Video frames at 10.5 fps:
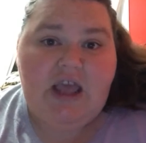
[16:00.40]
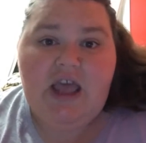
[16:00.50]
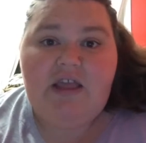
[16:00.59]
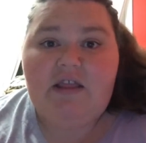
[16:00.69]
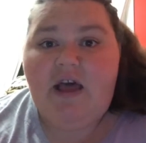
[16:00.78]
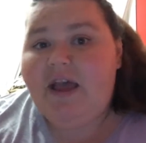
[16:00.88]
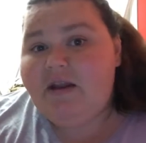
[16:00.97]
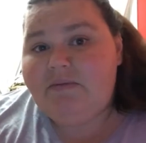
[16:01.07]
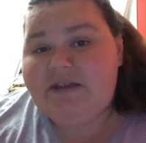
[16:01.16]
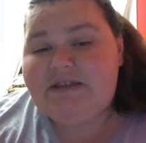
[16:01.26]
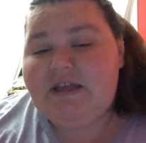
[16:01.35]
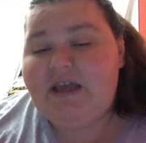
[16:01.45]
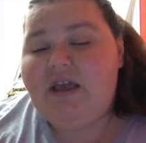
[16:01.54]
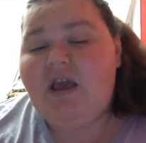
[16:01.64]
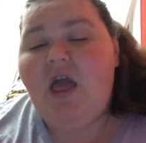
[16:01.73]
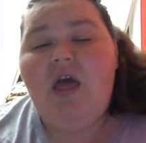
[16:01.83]
and item
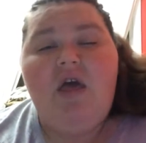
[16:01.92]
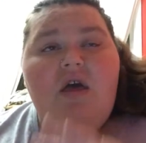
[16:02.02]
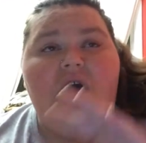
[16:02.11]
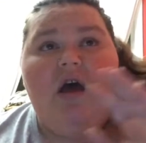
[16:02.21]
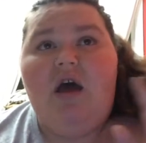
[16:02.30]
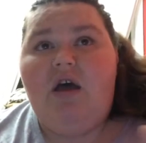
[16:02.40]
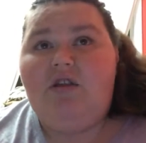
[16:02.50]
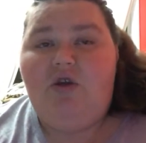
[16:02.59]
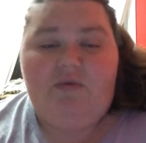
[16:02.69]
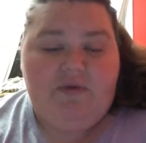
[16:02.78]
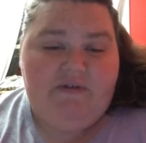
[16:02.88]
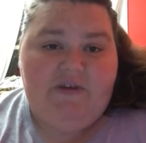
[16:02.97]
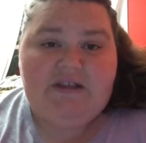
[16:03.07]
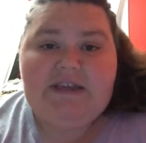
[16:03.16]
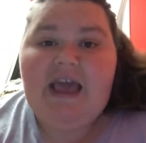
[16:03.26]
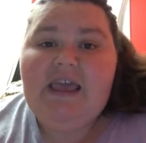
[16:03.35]
listing. No
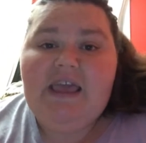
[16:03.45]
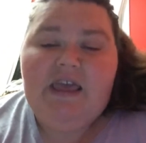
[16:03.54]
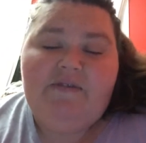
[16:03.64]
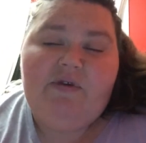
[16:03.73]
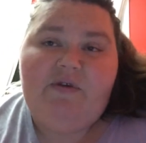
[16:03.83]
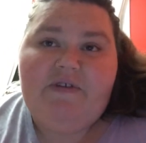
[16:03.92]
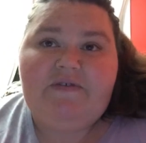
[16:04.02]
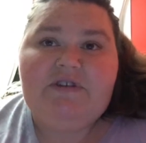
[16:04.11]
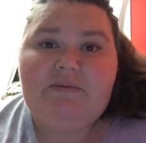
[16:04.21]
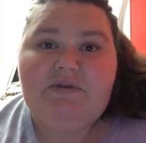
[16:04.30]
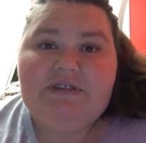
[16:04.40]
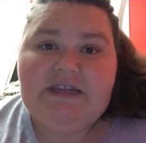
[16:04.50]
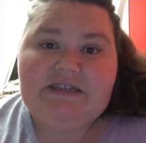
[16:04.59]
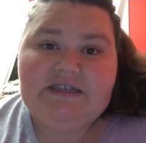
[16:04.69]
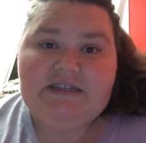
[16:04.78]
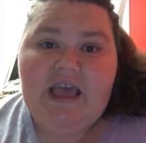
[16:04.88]
refunds. I can give you a fifteen percent
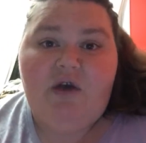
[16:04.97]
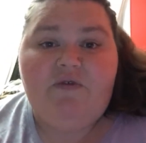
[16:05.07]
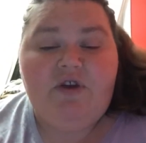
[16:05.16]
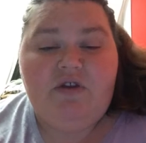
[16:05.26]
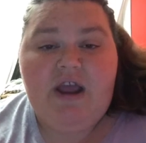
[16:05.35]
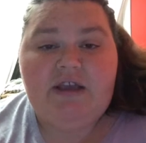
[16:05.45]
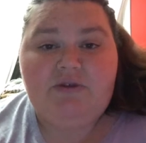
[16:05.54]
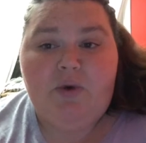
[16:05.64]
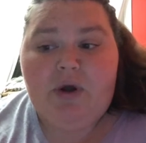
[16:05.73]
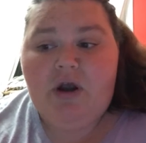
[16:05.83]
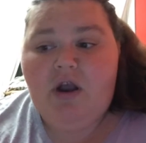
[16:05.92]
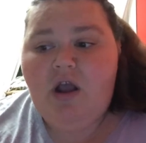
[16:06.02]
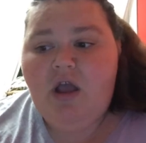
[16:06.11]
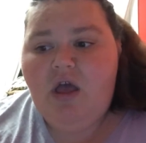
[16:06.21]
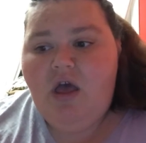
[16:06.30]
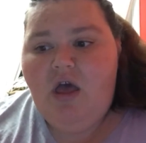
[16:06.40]
discount for your next order.
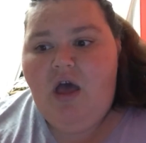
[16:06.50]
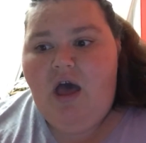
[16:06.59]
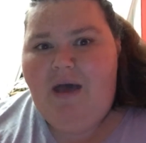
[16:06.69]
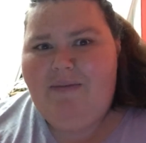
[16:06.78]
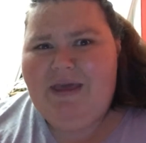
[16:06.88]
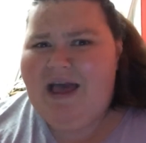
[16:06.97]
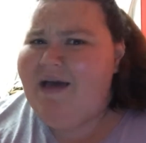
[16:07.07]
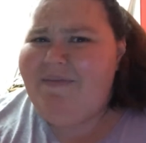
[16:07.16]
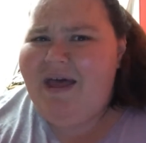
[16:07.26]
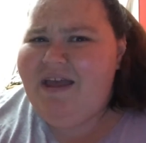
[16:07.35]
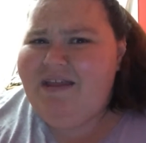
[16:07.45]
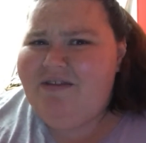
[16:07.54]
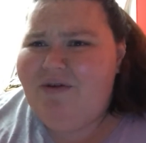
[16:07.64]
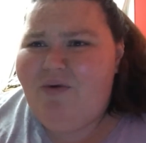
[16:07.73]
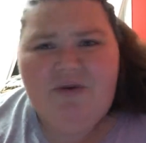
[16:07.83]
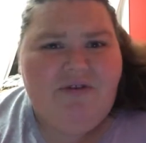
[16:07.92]
I'm like, I'm not
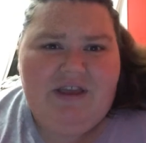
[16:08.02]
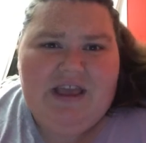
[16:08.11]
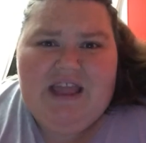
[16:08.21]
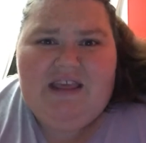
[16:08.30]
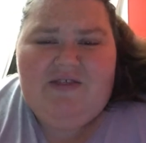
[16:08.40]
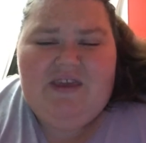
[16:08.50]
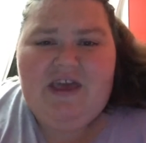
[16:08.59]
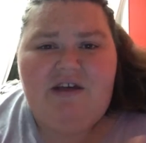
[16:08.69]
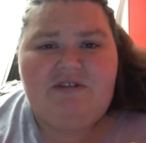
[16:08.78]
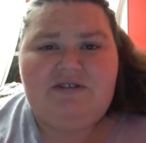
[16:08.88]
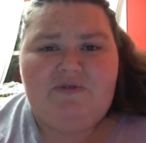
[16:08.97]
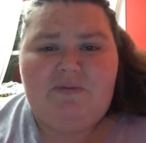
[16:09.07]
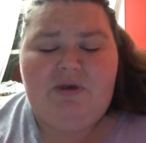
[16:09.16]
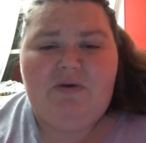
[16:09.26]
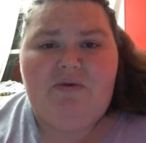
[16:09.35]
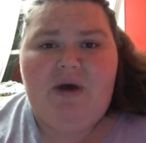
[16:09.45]
ordering anything else from
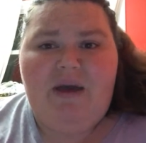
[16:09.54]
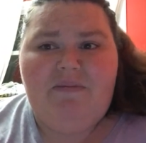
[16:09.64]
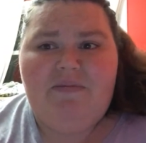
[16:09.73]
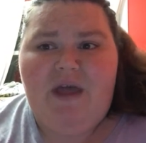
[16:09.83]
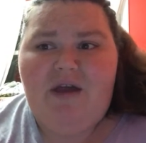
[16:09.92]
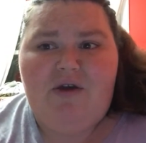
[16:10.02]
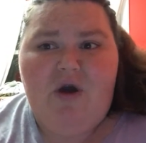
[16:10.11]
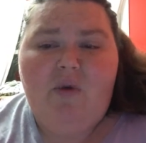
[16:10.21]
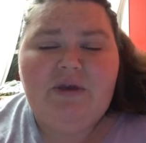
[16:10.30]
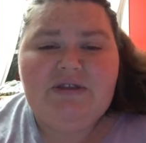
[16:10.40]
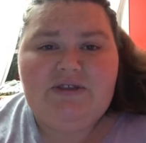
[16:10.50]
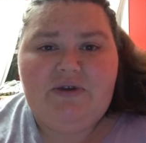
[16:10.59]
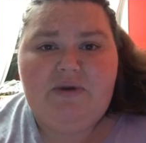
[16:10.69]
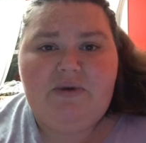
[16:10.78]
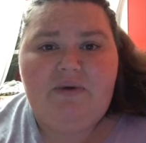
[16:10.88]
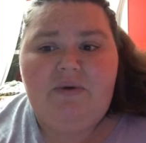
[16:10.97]
you. I'm not going
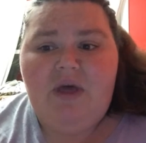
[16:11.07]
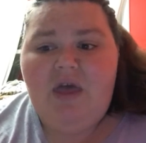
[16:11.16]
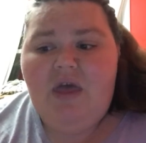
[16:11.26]
to.